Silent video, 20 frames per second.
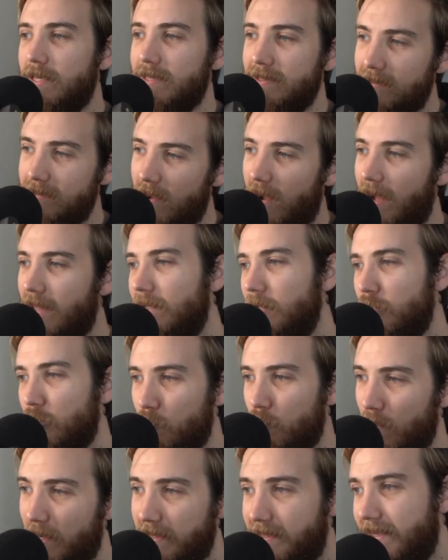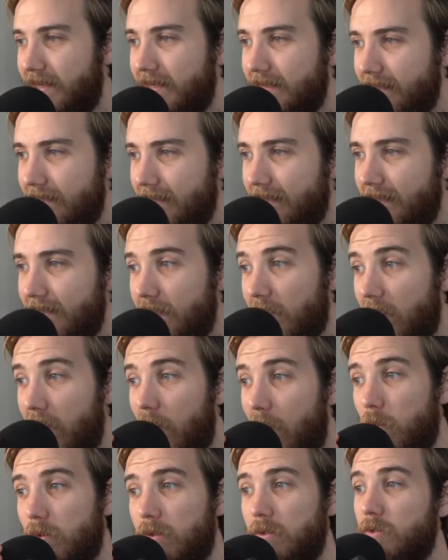Stylish Residences,
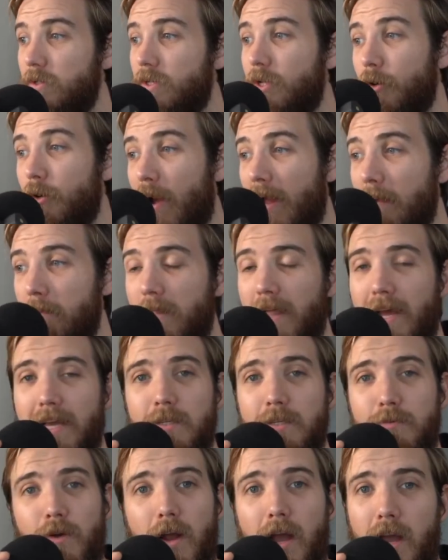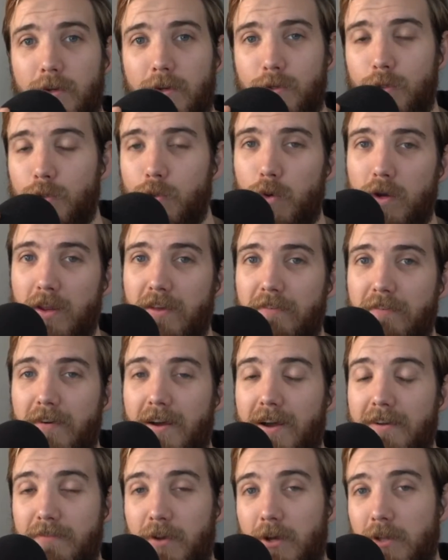which was a great place for
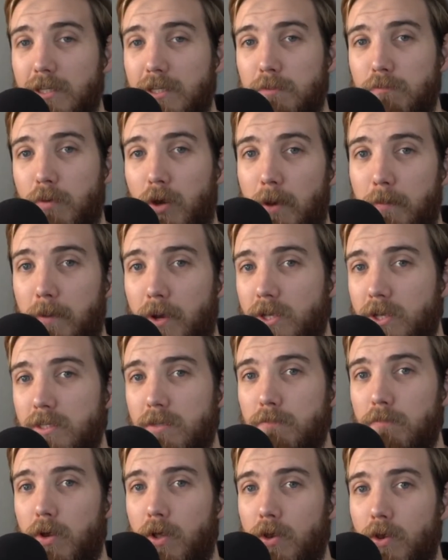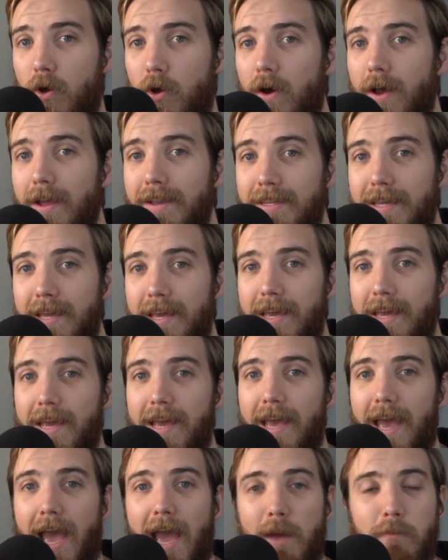$125 per person per night.
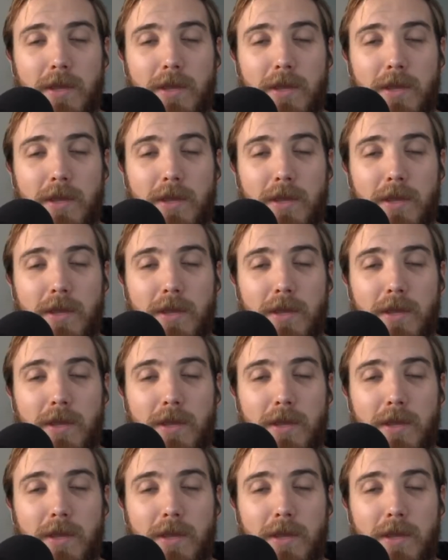And